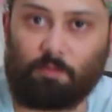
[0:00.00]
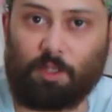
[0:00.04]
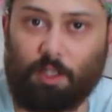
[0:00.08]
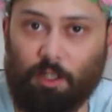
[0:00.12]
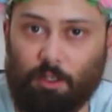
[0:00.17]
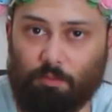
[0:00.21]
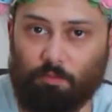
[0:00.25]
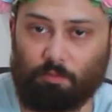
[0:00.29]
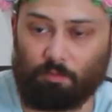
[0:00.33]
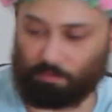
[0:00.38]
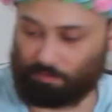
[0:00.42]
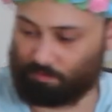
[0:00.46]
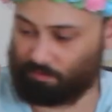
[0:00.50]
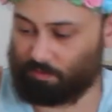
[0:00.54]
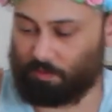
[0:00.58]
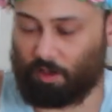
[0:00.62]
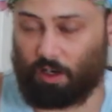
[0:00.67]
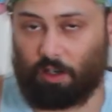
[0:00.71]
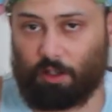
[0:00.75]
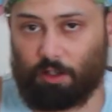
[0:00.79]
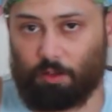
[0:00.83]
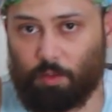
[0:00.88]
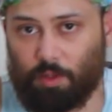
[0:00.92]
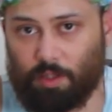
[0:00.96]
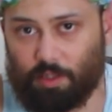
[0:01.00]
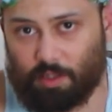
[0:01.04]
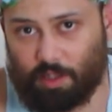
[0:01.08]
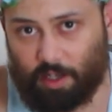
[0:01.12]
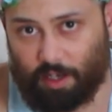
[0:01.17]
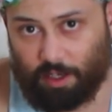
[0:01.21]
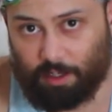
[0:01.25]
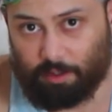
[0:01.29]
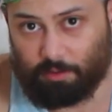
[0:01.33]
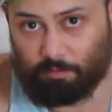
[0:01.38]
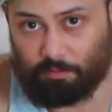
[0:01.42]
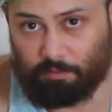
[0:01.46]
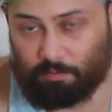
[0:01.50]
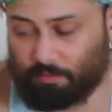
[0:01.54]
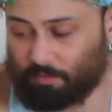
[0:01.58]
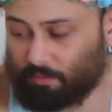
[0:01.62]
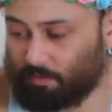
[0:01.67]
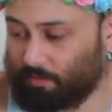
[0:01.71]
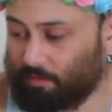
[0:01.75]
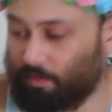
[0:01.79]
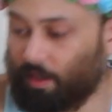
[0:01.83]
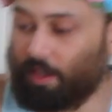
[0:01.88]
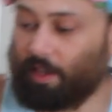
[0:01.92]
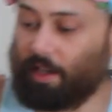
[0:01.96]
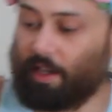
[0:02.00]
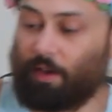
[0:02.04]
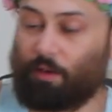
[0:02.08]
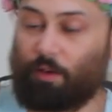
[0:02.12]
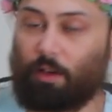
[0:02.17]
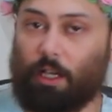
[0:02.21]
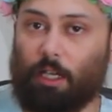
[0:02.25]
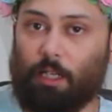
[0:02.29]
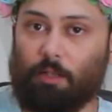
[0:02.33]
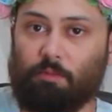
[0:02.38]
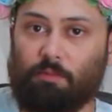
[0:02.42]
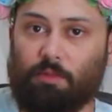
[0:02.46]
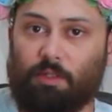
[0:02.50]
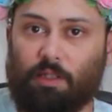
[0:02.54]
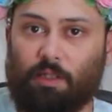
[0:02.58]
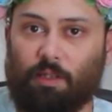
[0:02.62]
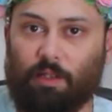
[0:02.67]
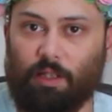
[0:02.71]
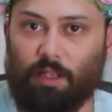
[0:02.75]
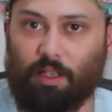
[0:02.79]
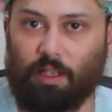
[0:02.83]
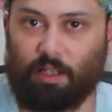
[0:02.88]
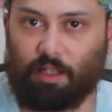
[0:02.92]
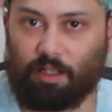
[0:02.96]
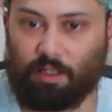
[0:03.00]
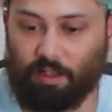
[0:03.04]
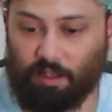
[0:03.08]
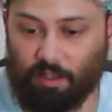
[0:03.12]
so all the wood is cut, and now comes the